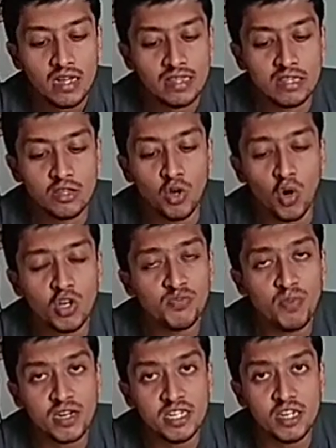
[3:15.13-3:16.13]
Those
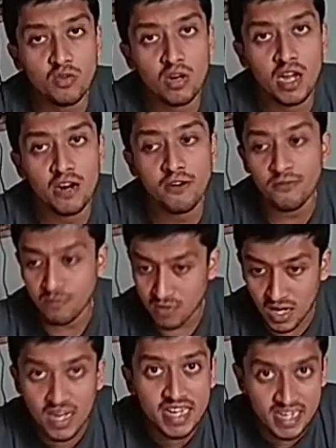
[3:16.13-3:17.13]
particular
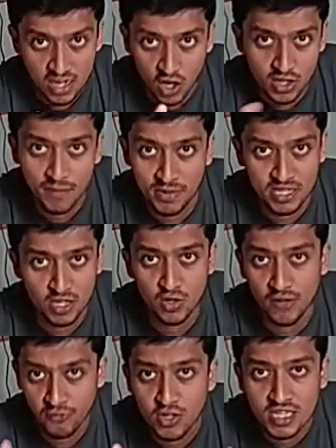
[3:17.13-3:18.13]
curry or that particular
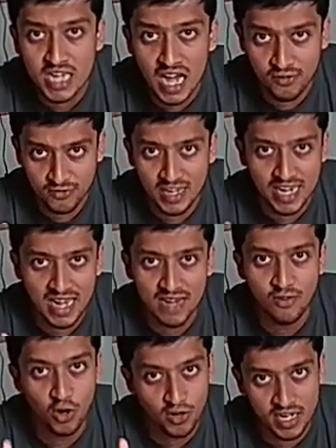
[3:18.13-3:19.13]
food stuff that I have
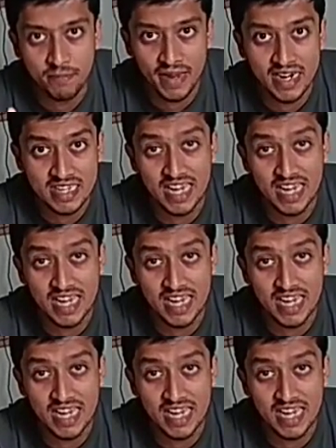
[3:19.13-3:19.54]
already made,